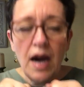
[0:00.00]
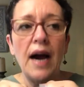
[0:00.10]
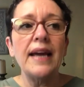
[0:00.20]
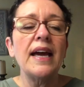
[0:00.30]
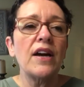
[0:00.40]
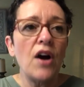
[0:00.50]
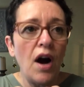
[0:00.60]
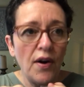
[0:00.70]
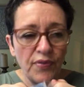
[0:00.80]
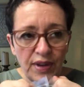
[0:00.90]
I get
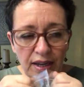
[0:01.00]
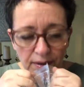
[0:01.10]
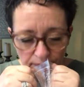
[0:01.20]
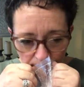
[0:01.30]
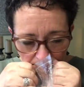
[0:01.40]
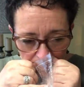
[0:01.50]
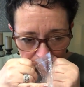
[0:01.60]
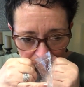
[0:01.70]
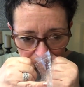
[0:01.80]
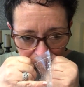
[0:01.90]
coffee.
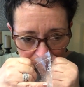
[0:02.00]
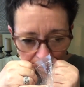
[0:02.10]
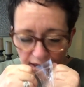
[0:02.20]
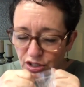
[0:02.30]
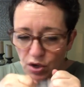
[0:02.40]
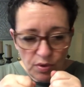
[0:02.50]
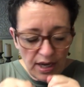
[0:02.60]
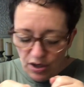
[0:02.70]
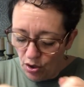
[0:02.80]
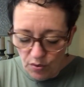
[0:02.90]
I don't
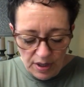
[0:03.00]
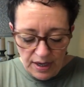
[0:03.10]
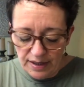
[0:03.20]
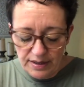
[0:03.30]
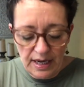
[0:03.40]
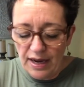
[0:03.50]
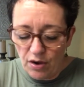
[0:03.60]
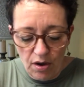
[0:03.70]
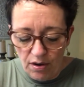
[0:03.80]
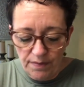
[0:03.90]
get coconut at
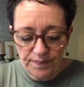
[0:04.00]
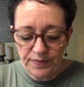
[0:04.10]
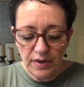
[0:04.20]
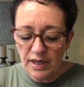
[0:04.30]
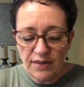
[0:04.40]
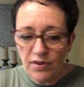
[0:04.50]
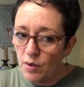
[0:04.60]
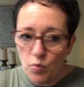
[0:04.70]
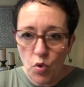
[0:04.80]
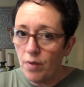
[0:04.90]
all. Even
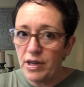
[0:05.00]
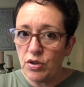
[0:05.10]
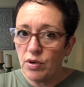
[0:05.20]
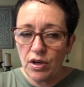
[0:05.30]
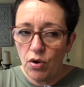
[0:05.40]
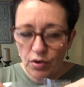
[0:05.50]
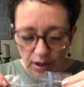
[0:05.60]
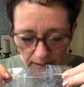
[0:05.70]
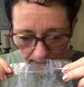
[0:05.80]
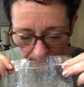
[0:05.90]
on warm, I don't get
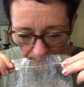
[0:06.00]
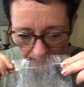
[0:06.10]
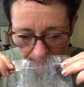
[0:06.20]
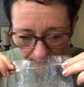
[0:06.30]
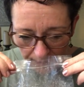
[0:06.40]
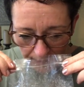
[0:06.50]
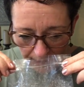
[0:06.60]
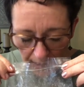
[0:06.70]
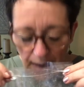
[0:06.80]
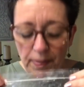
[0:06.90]
coconut.
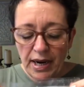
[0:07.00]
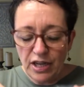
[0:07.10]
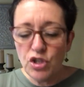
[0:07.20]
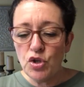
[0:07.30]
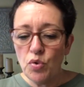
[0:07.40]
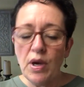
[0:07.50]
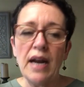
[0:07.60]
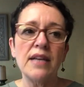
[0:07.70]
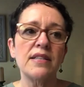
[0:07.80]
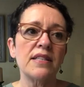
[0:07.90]
But I do
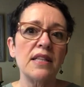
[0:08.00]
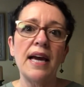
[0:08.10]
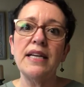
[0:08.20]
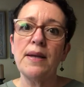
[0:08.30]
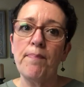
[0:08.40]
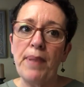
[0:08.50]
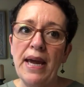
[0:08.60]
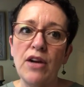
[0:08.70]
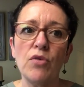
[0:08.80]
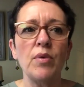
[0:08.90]
get a slight
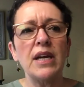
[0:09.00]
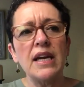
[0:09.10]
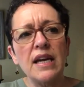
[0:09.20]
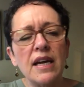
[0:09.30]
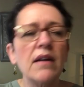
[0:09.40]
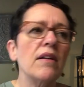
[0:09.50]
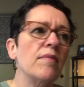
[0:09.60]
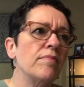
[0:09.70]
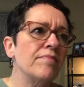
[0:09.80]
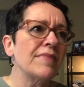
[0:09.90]
bakery,
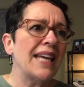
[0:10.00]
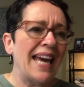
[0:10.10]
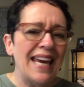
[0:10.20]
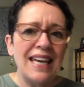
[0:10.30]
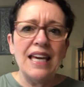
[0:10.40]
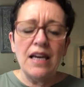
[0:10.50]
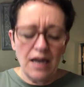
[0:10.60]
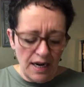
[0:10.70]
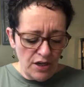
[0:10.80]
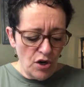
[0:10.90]
cakey
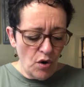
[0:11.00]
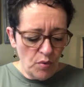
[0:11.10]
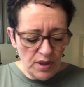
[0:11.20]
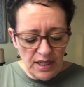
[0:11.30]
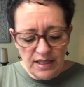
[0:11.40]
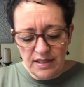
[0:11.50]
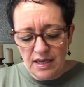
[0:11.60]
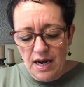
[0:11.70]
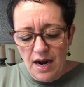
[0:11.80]
kind of note with it.